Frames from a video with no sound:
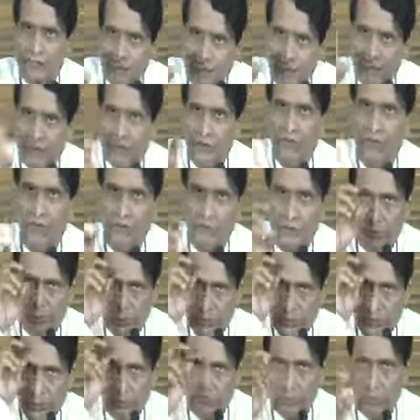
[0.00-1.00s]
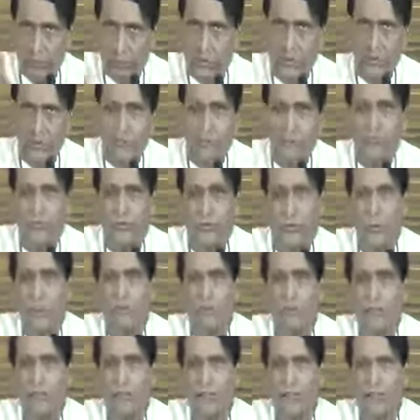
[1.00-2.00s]
himself to the job that is
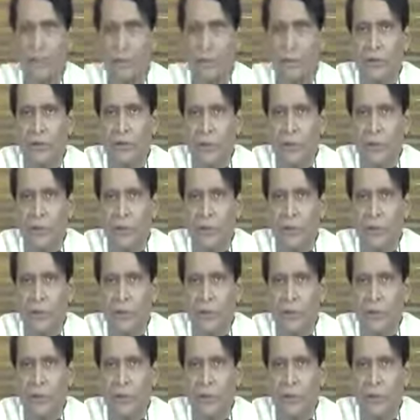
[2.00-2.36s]
given to him.